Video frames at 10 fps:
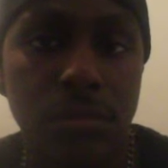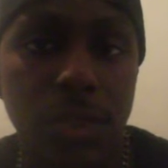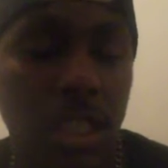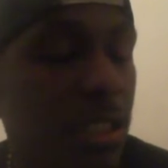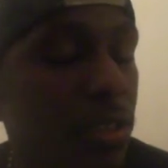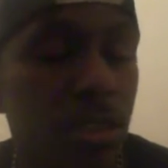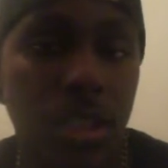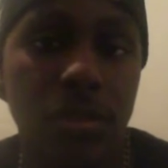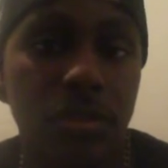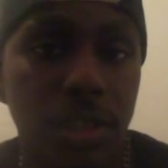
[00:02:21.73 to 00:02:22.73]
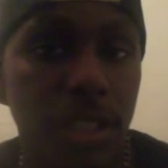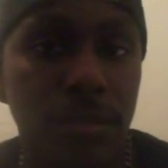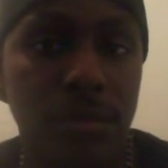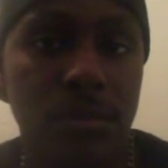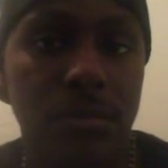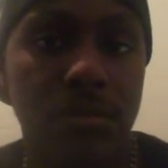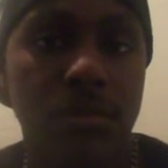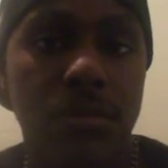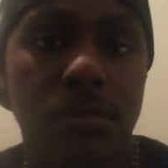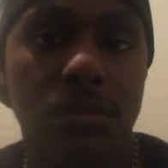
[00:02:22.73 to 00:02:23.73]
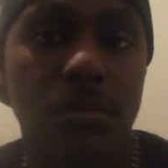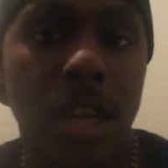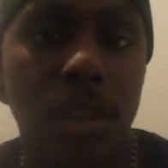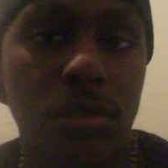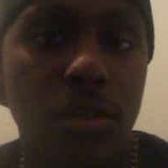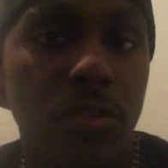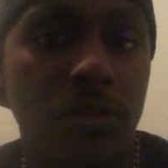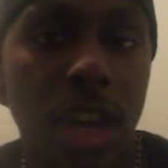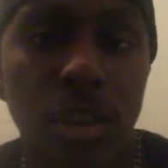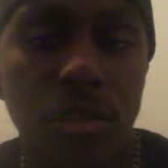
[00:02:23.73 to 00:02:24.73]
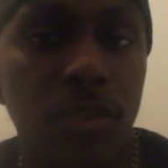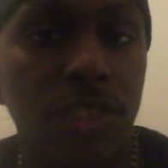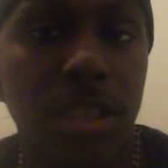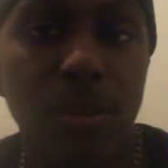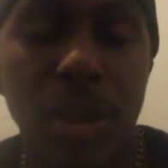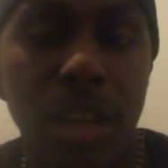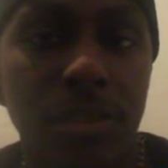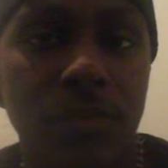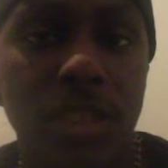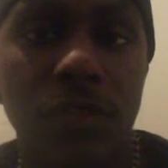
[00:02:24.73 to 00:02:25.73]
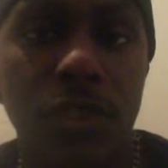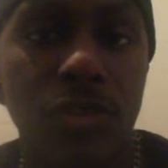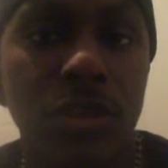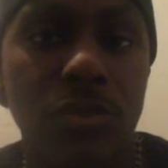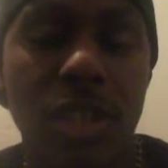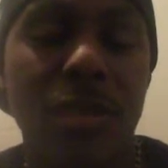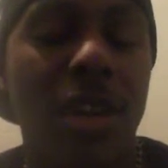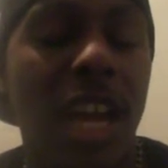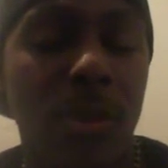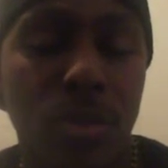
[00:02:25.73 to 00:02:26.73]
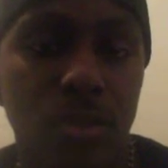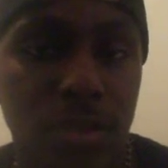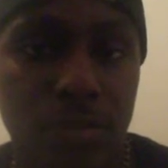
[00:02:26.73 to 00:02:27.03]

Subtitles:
Clear cut and dry. I don't know if any other Packers fan feels this way, but I personally